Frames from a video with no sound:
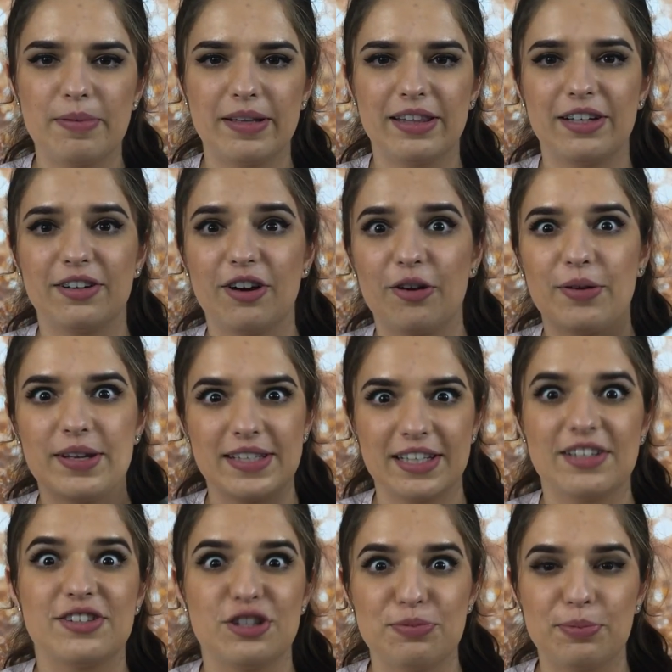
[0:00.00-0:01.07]
but they're always
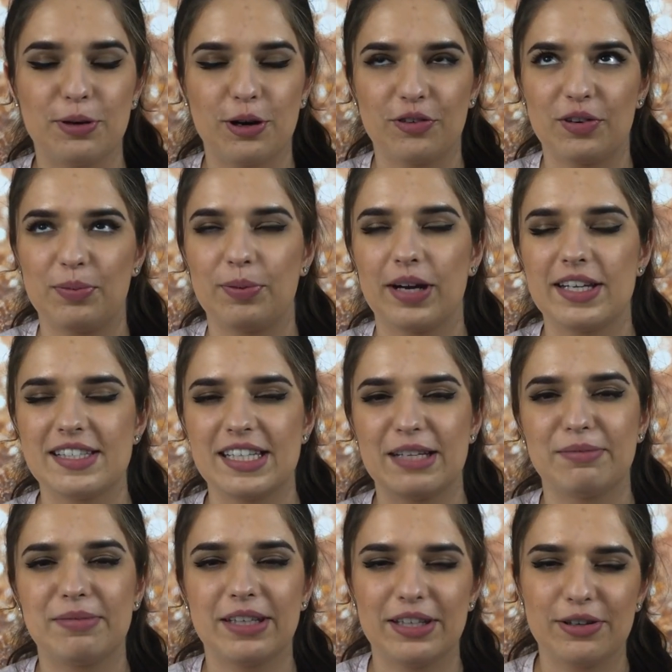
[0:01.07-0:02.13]
like super overpriced, and
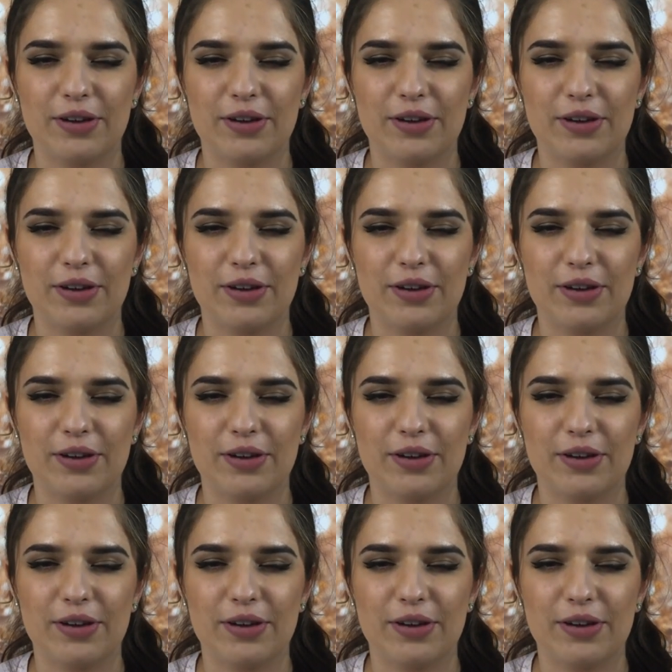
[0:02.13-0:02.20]
I'm like,